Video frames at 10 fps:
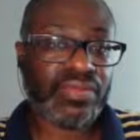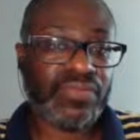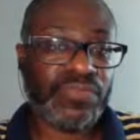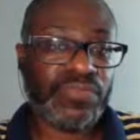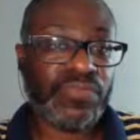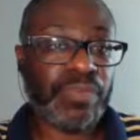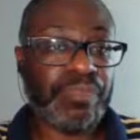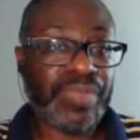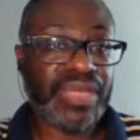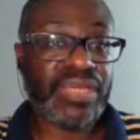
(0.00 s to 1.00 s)
For
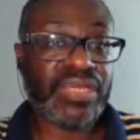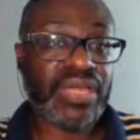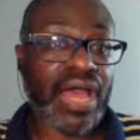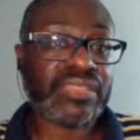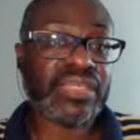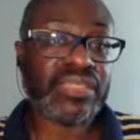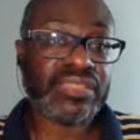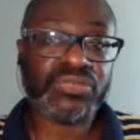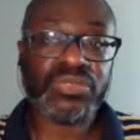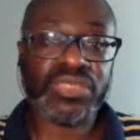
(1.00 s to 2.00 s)
me, I think
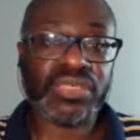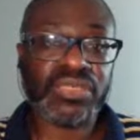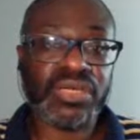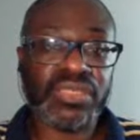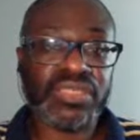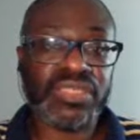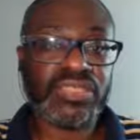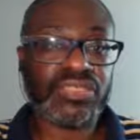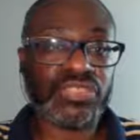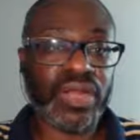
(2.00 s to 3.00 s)
this was a
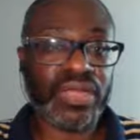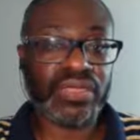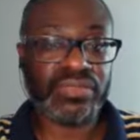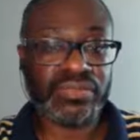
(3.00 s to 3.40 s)
decent trade.